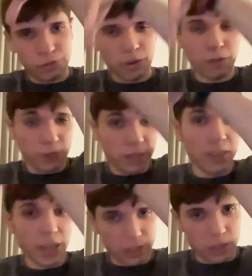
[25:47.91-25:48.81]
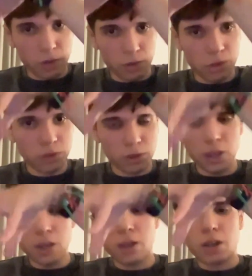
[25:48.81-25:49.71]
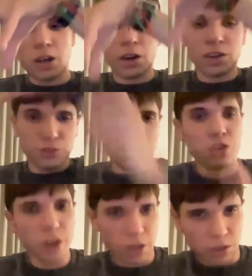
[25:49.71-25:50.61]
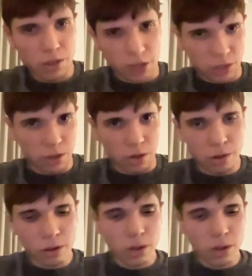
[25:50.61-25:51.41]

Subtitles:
vTXOs under a shared UTXO,